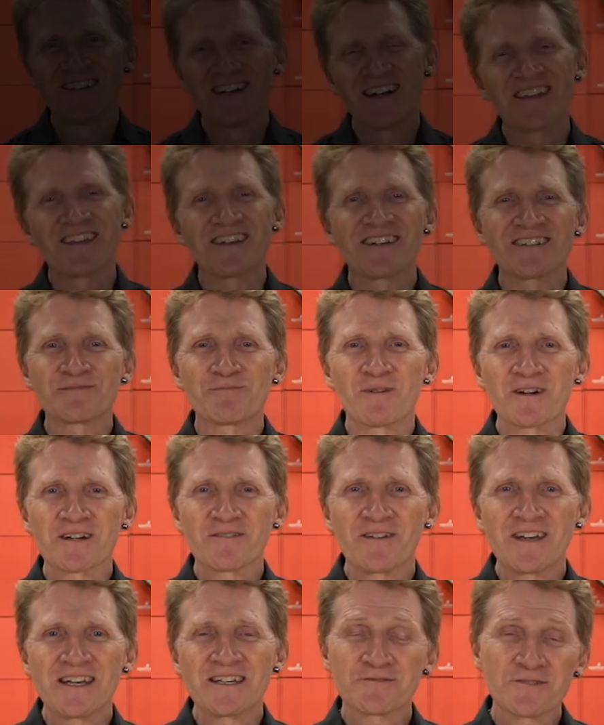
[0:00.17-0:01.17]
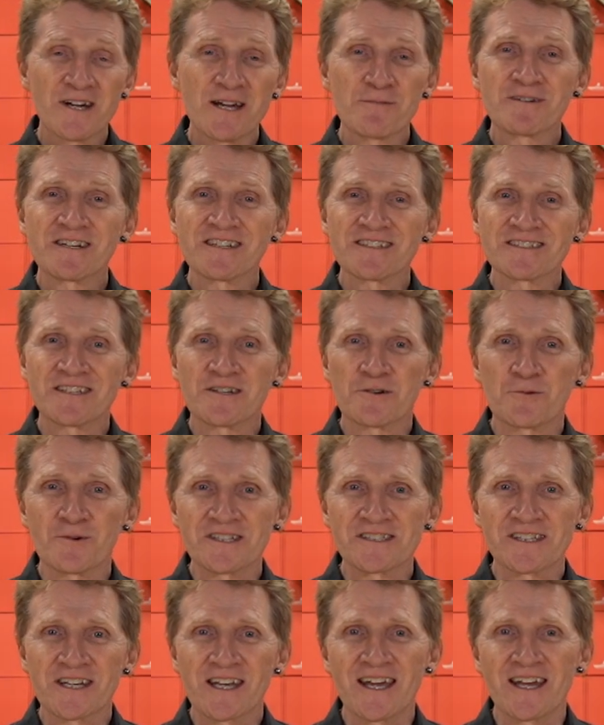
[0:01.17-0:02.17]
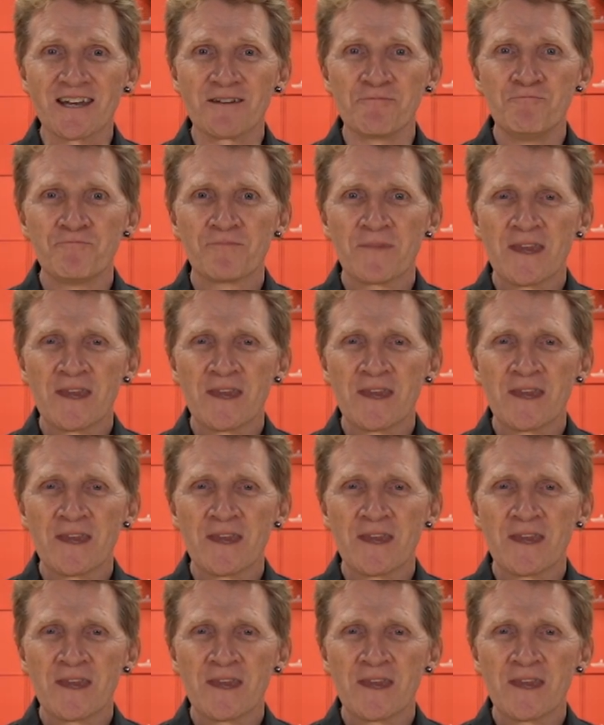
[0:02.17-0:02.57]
Hi there, Spark fans. Rob Reynolds here once again.